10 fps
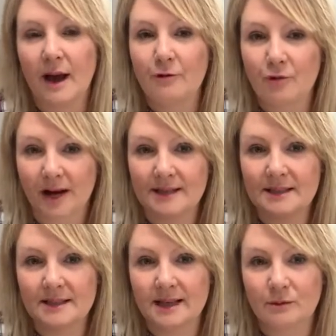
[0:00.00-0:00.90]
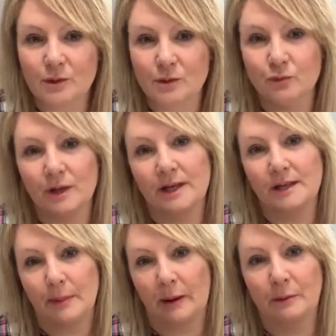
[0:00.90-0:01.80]
And writing it down is a
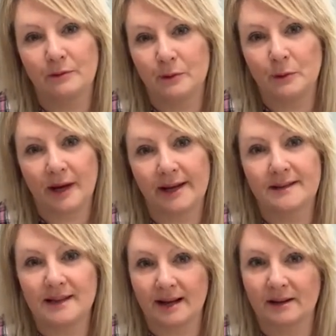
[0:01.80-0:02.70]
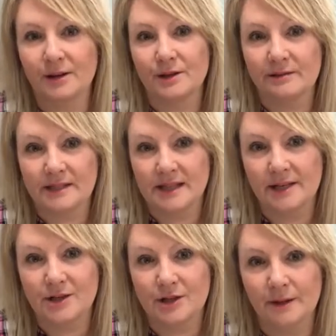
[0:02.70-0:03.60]
really powerful way to anchor your
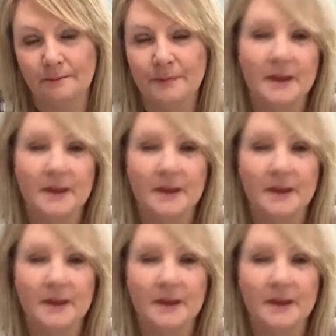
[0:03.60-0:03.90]
intention.